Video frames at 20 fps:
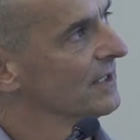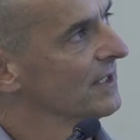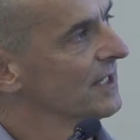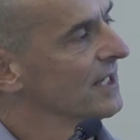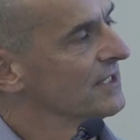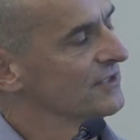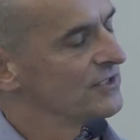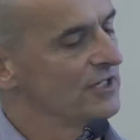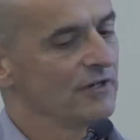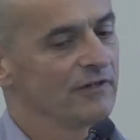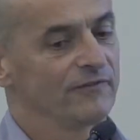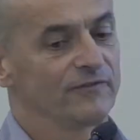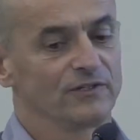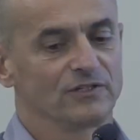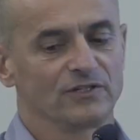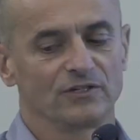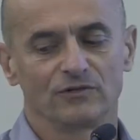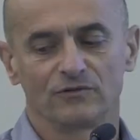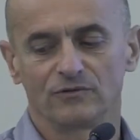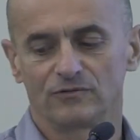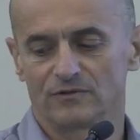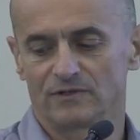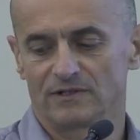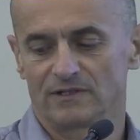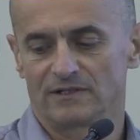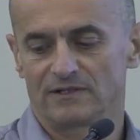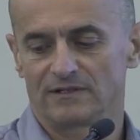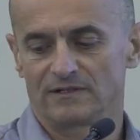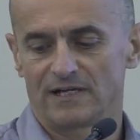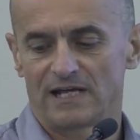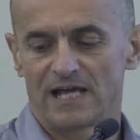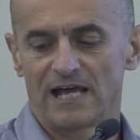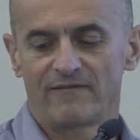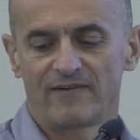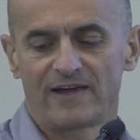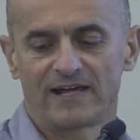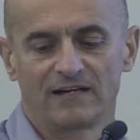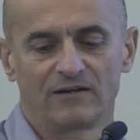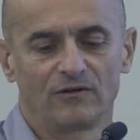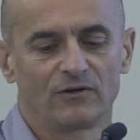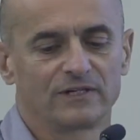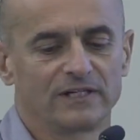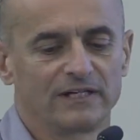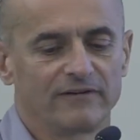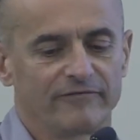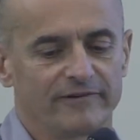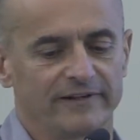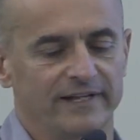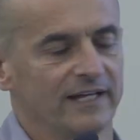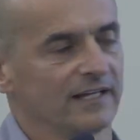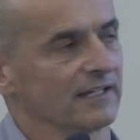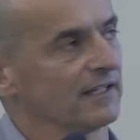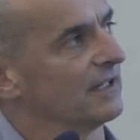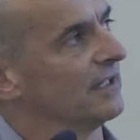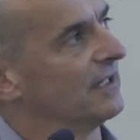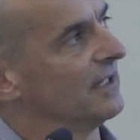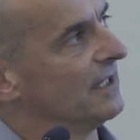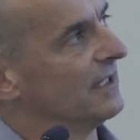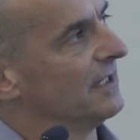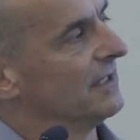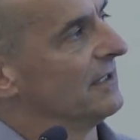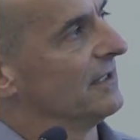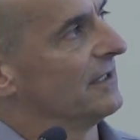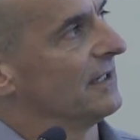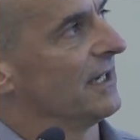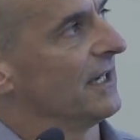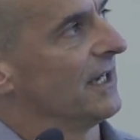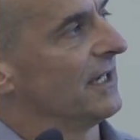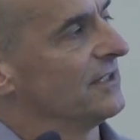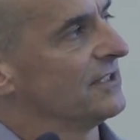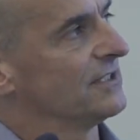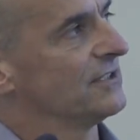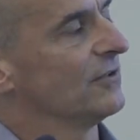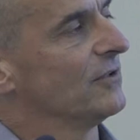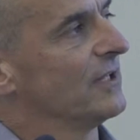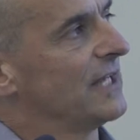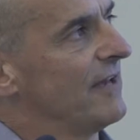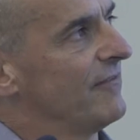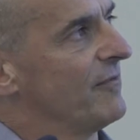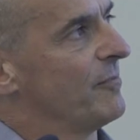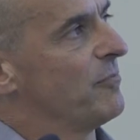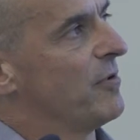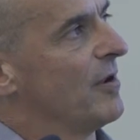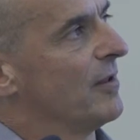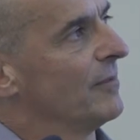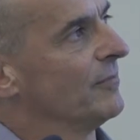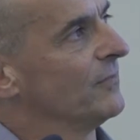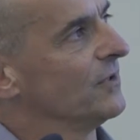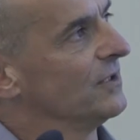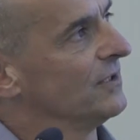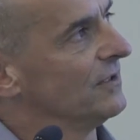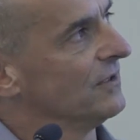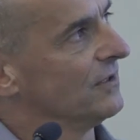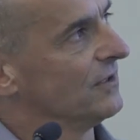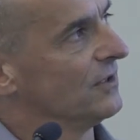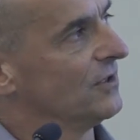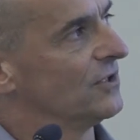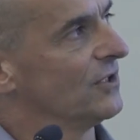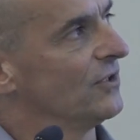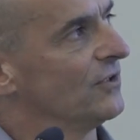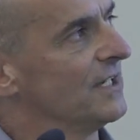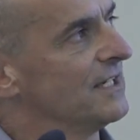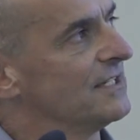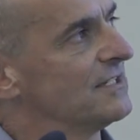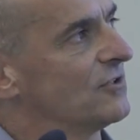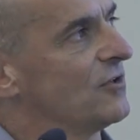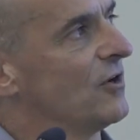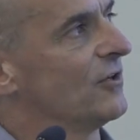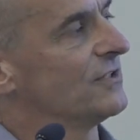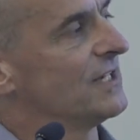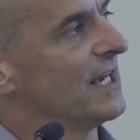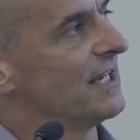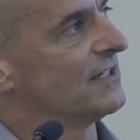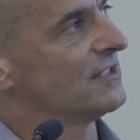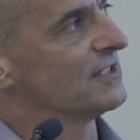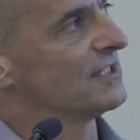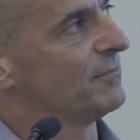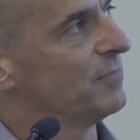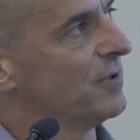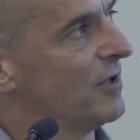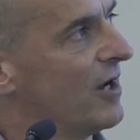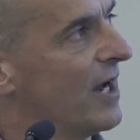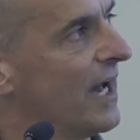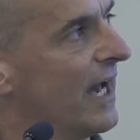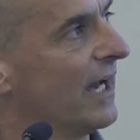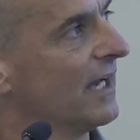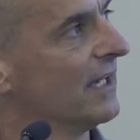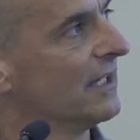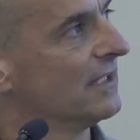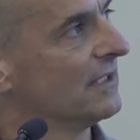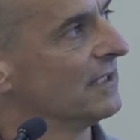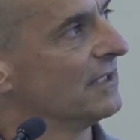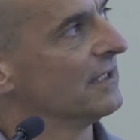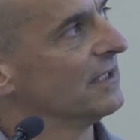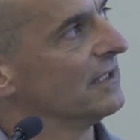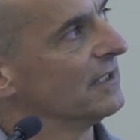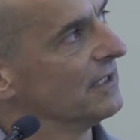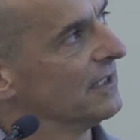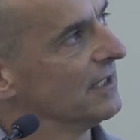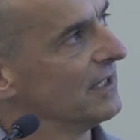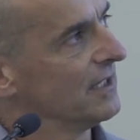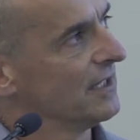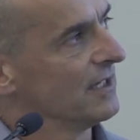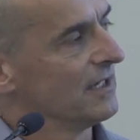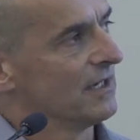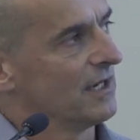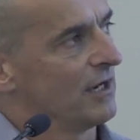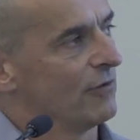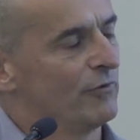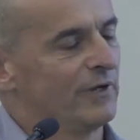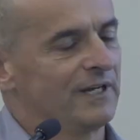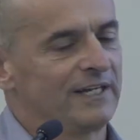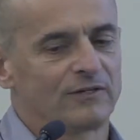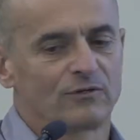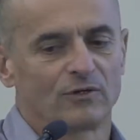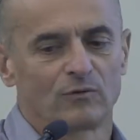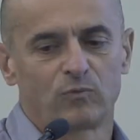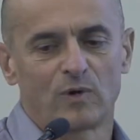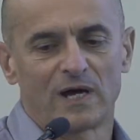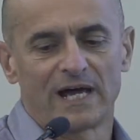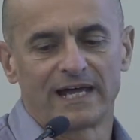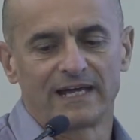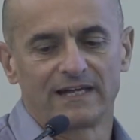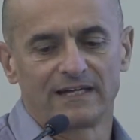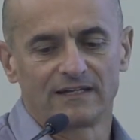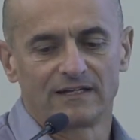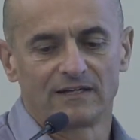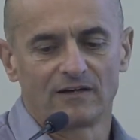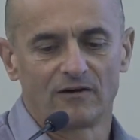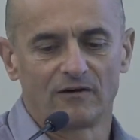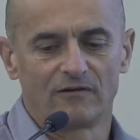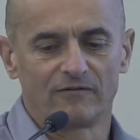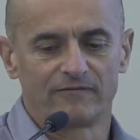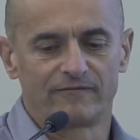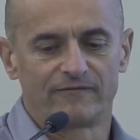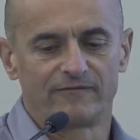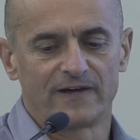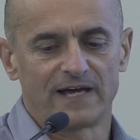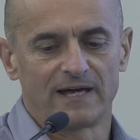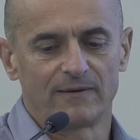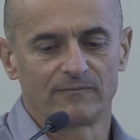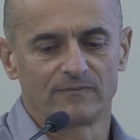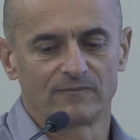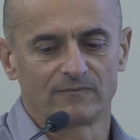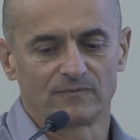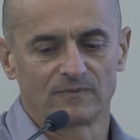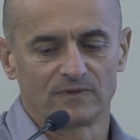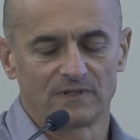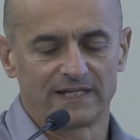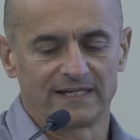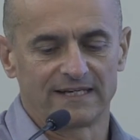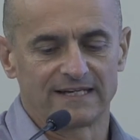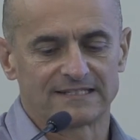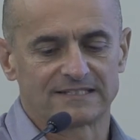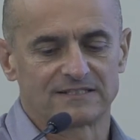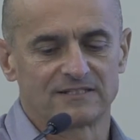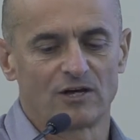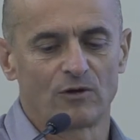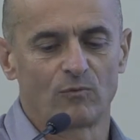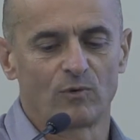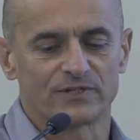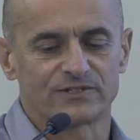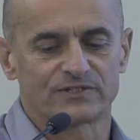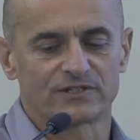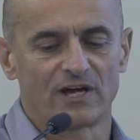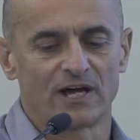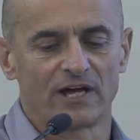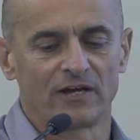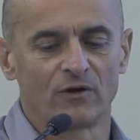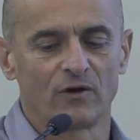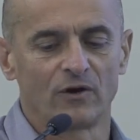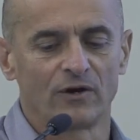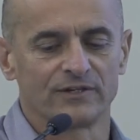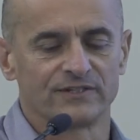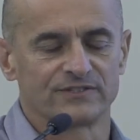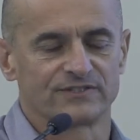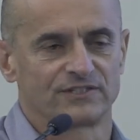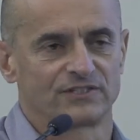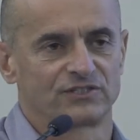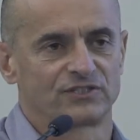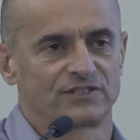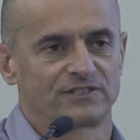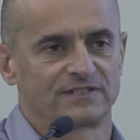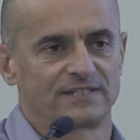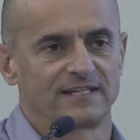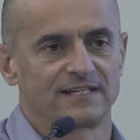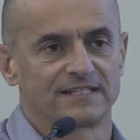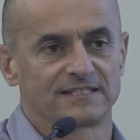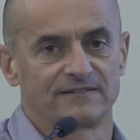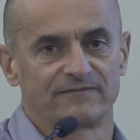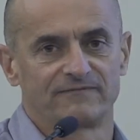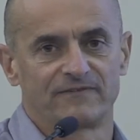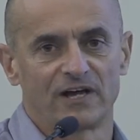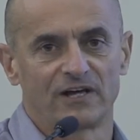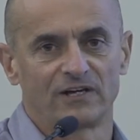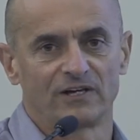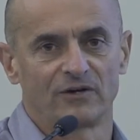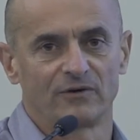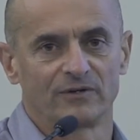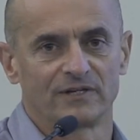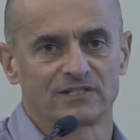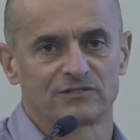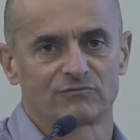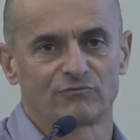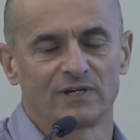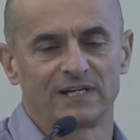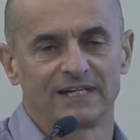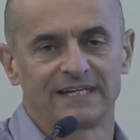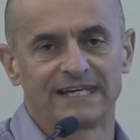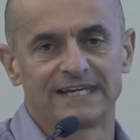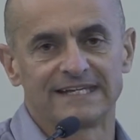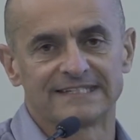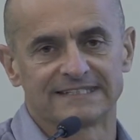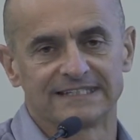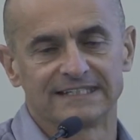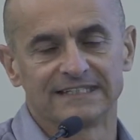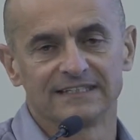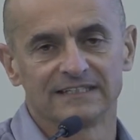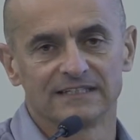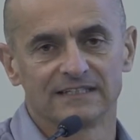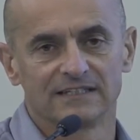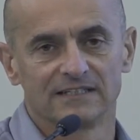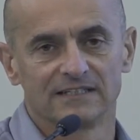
So if you have had a look at everything, and you still have a problem, you do need to contact your supplier. A really good way of letting us know what's going on is to send us a photo, and it's really easy.